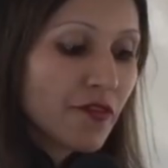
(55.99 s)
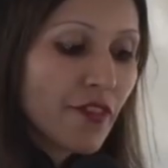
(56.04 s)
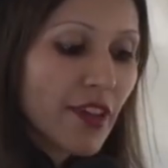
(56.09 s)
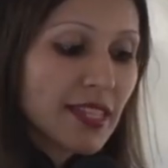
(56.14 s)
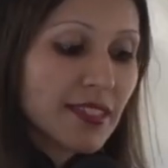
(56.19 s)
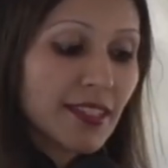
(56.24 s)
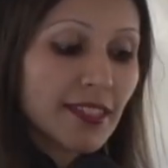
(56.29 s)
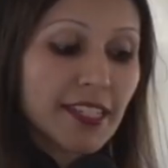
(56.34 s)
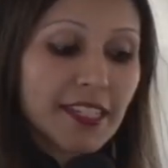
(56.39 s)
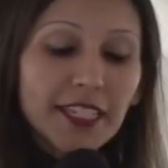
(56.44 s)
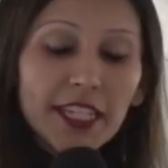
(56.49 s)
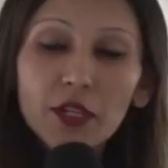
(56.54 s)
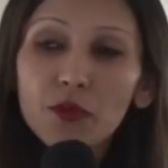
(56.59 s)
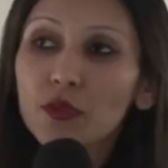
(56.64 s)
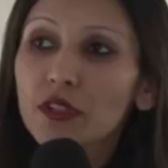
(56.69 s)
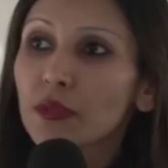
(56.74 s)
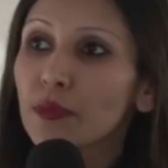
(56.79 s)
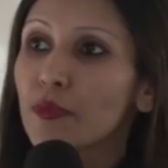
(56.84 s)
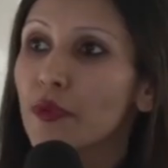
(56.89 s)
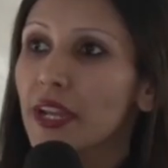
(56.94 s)
facility
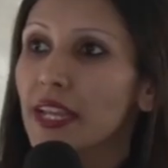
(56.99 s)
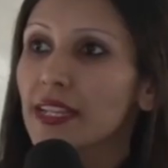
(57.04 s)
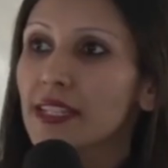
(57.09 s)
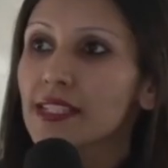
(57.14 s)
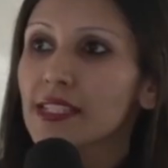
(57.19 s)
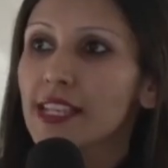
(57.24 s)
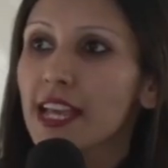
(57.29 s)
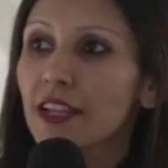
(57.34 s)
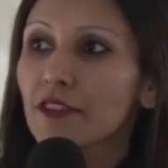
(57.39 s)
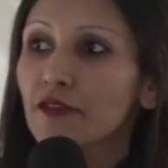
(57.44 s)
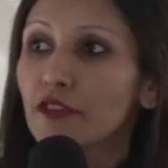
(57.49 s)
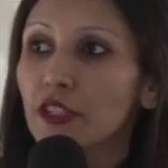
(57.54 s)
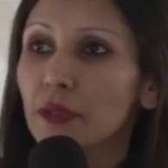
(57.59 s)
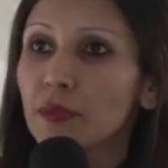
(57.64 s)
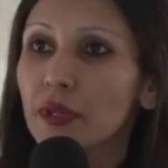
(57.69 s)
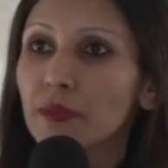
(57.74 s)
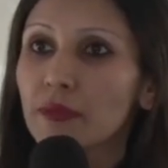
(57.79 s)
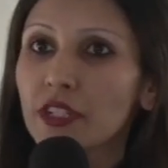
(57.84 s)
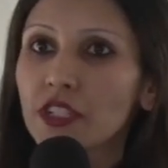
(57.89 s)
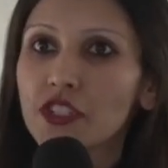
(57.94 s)
will bring Sanford
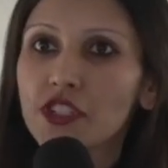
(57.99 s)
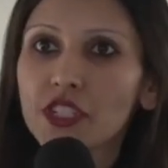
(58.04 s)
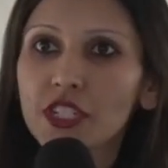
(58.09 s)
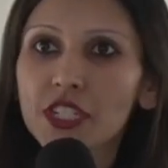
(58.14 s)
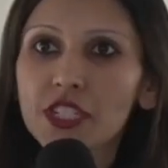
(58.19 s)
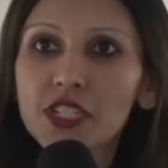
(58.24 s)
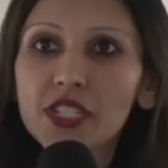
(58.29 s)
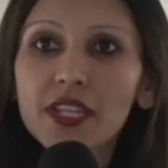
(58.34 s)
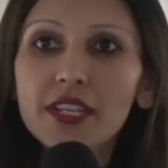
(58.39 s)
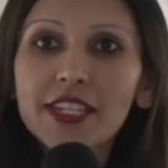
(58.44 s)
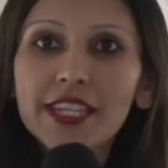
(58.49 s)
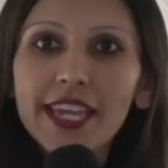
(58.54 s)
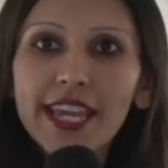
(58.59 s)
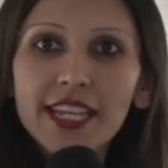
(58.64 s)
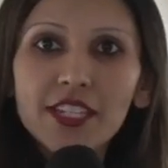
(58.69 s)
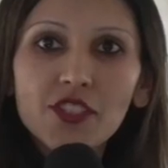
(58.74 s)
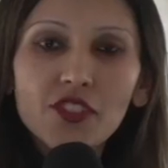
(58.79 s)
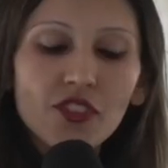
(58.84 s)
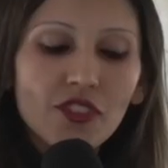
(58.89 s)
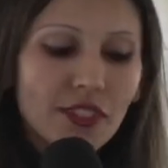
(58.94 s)
Bemidji's
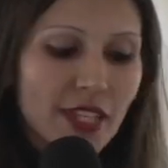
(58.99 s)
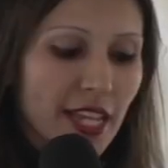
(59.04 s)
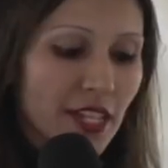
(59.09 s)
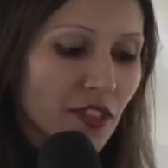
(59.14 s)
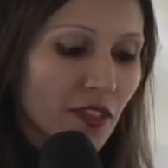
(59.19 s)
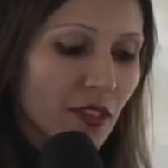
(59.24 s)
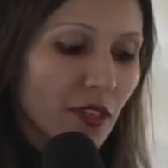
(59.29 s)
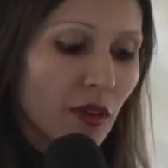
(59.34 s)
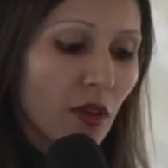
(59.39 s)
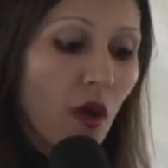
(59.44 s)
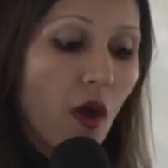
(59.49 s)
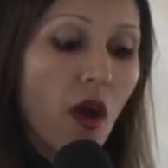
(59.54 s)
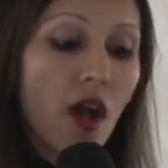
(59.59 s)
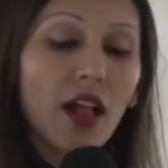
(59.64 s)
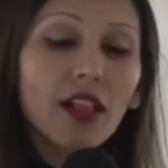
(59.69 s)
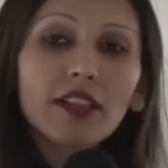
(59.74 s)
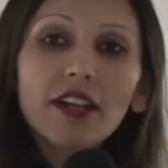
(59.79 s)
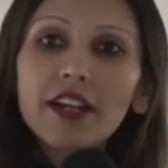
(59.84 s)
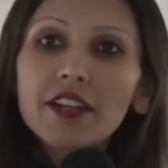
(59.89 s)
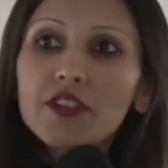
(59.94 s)
Cancer Center
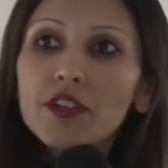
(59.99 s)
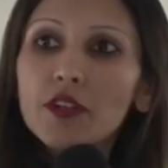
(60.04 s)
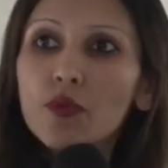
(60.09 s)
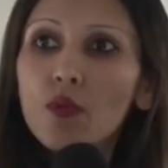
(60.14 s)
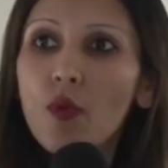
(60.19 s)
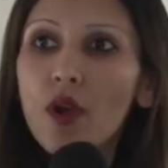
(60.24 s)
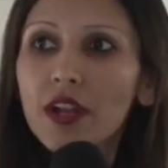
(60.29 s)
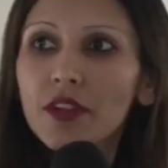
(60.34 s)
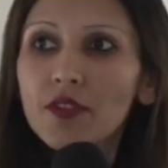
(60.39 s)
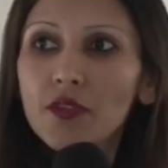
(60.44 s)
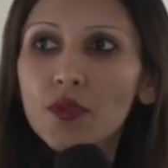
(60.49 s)
all under one